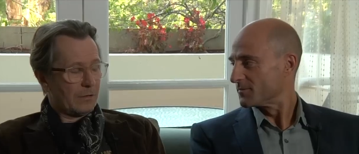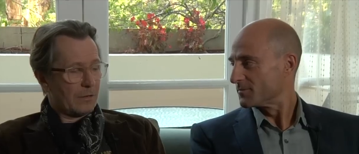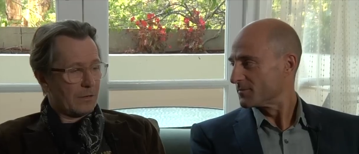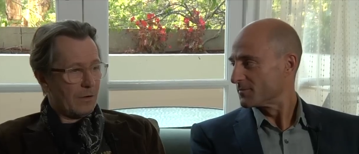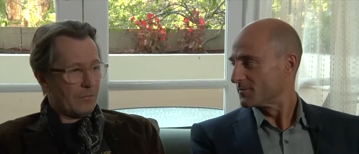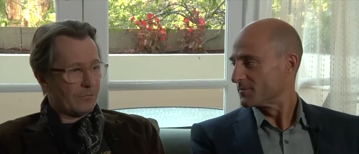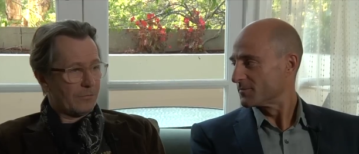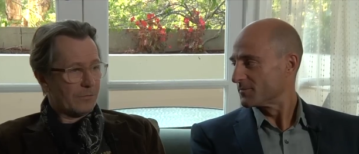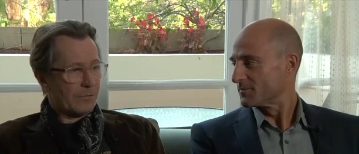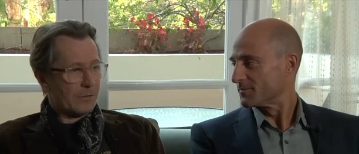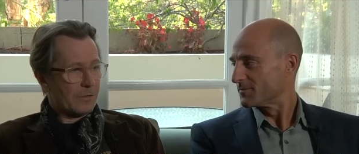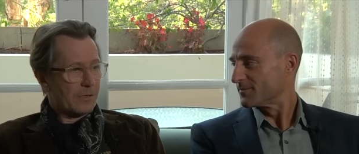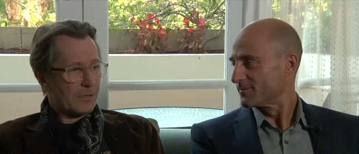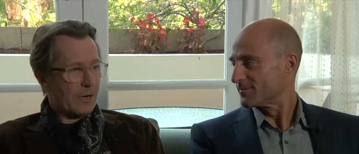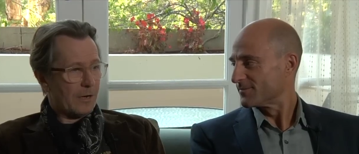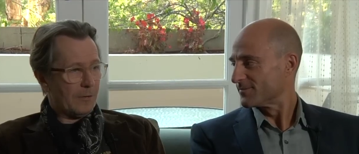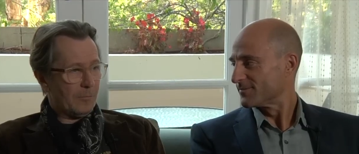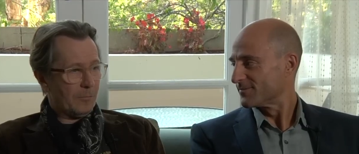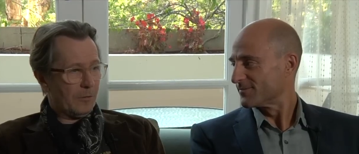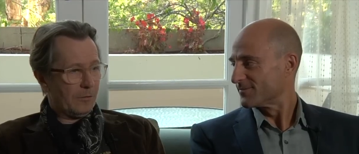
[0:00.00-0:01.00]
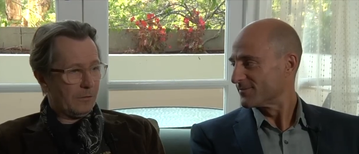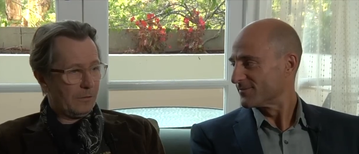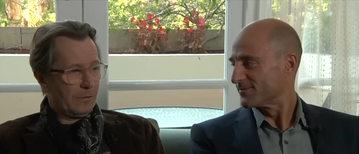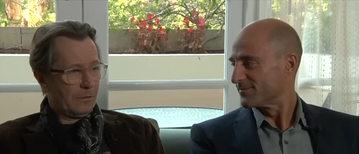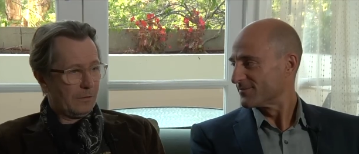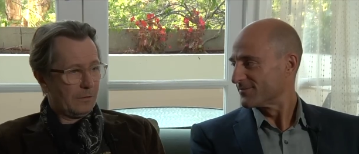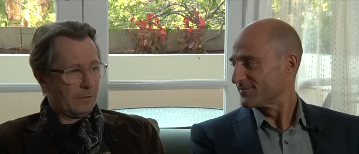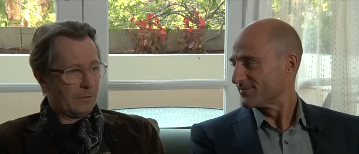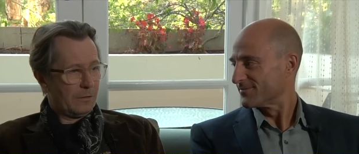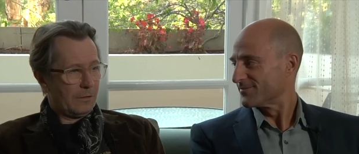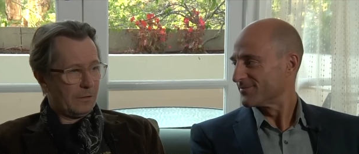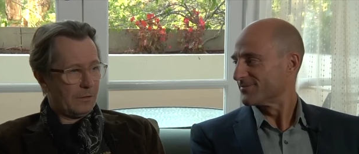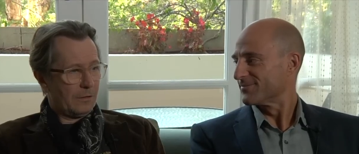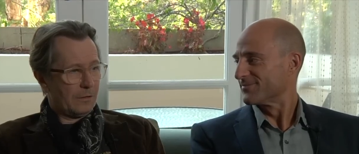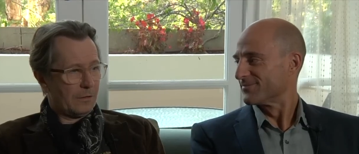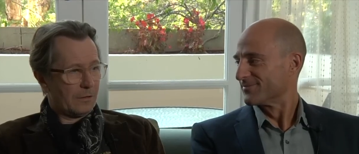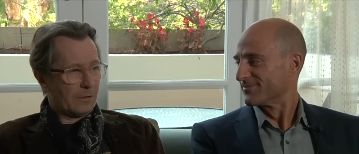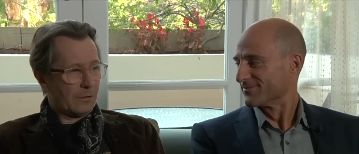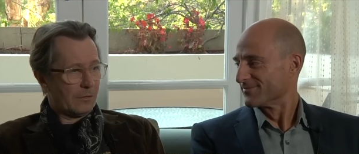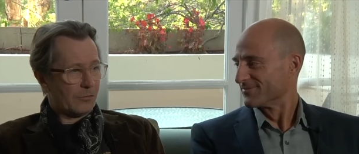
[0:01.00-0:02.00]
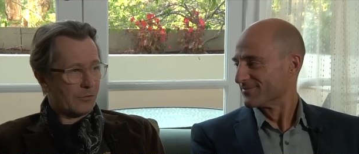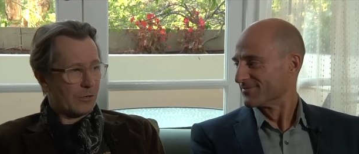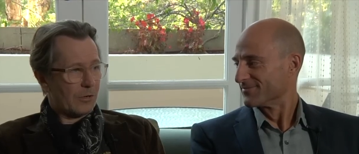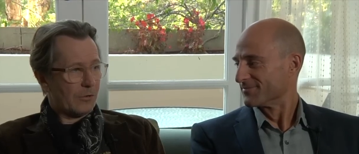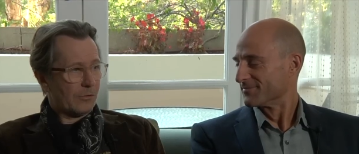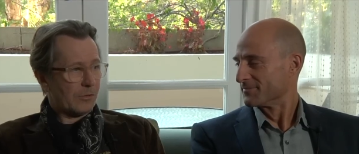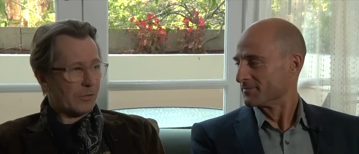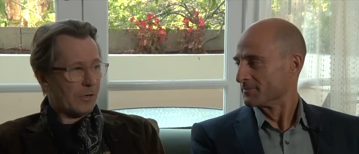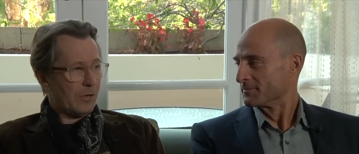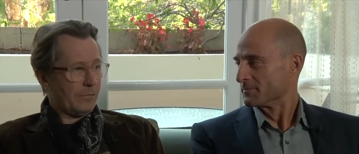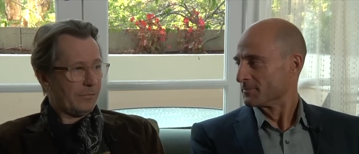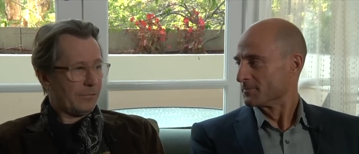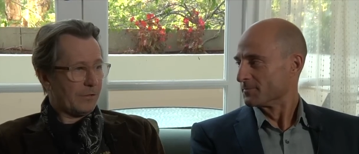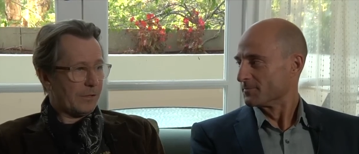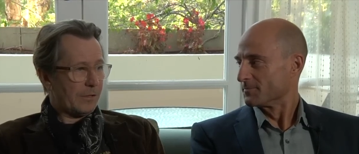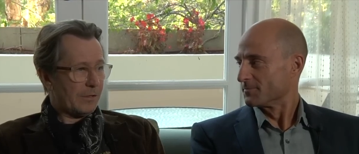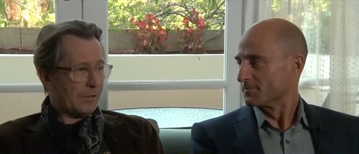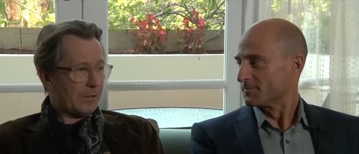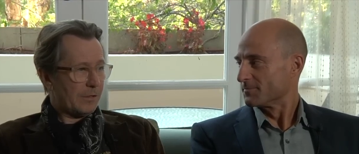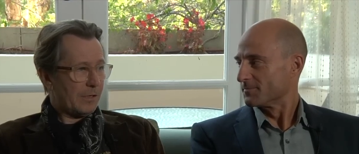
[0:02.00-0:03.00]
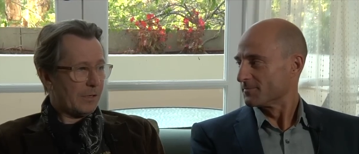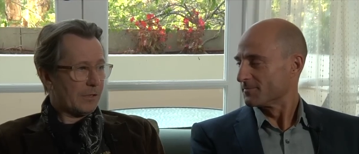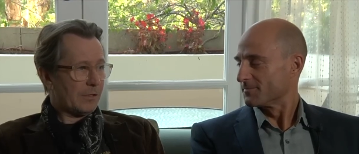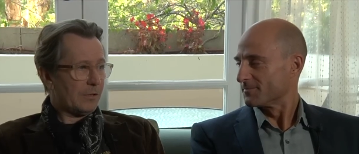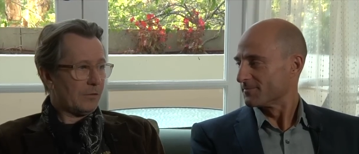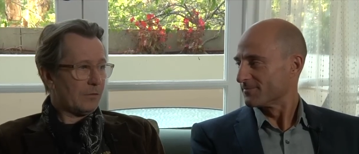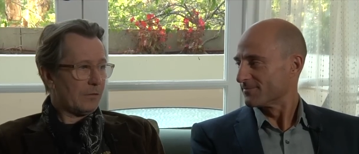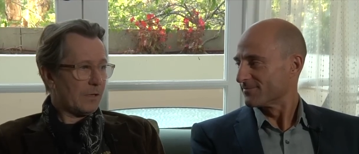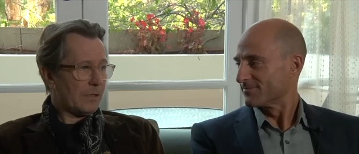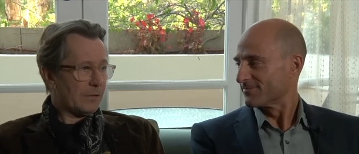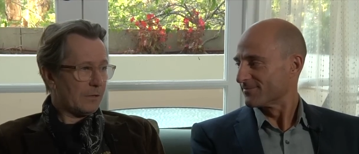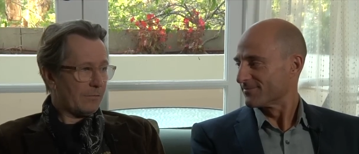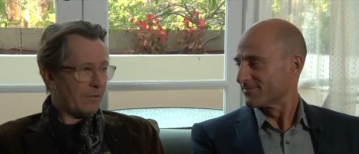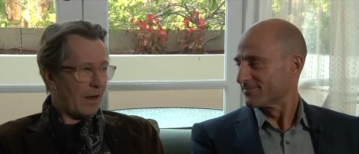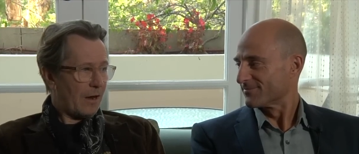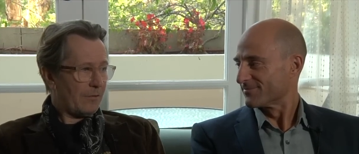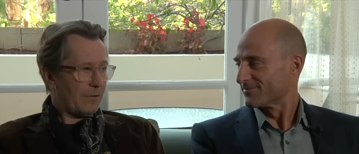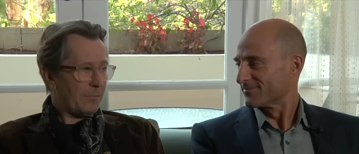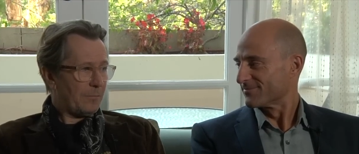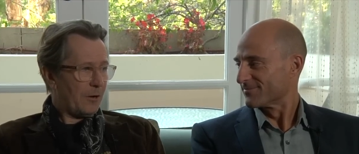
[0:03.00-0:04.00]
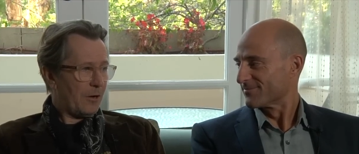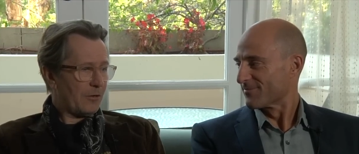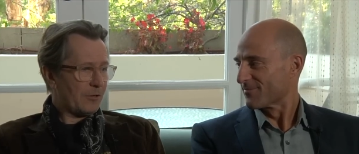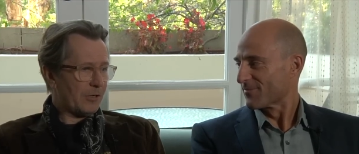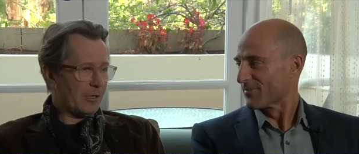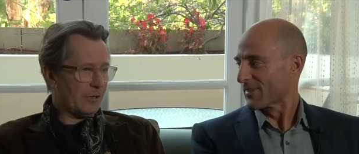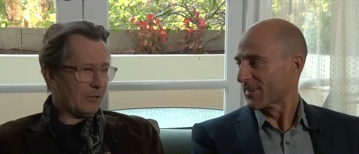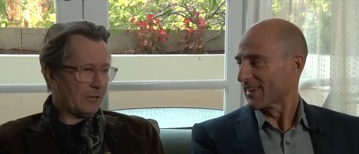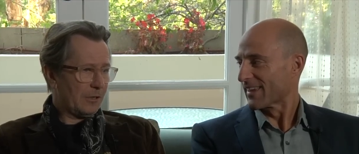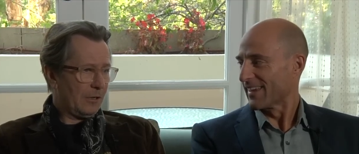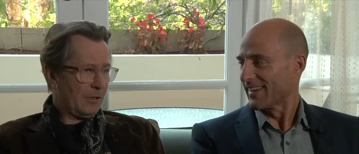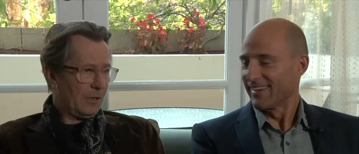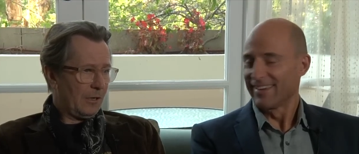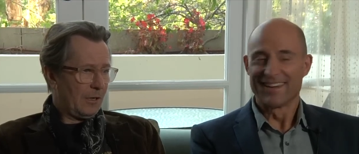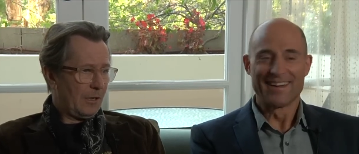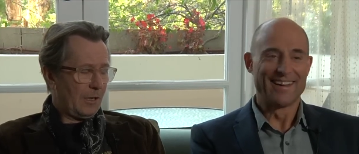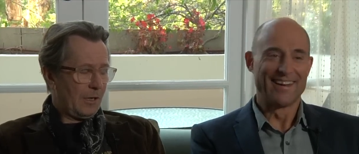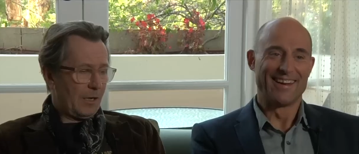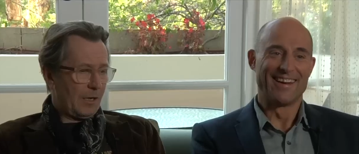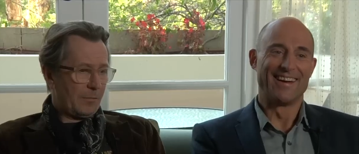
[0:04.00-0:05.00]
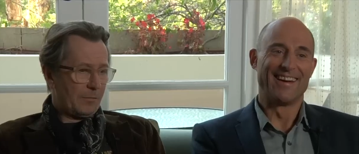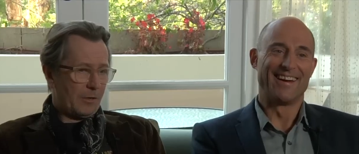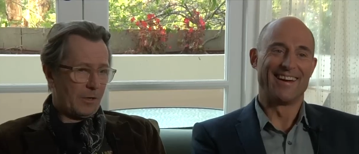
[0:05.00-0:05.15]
Speaker 1: conference table in the controls office is six degrees of Harry Potter, yeah.